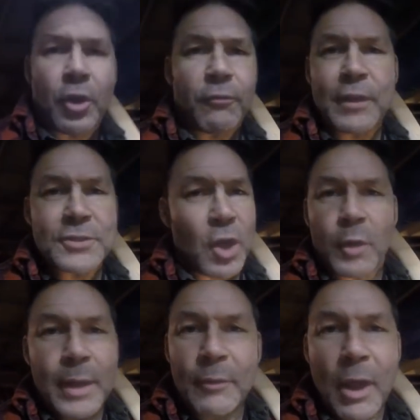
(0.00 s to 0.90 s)
curl, friends, all
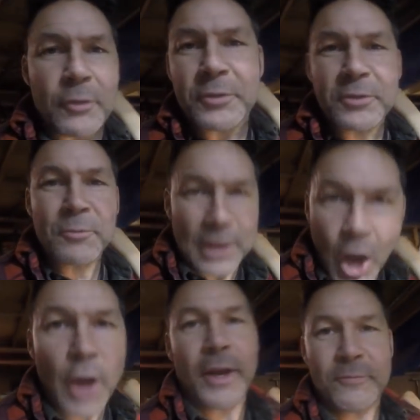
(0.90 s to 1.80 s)
the way around. We
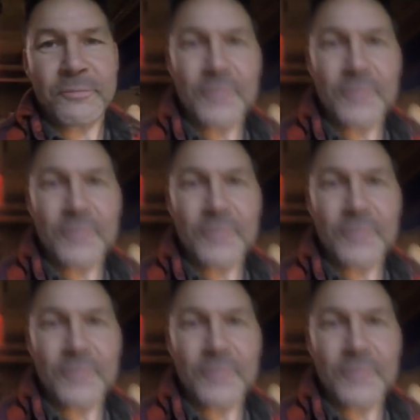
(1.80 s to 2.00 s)
got it.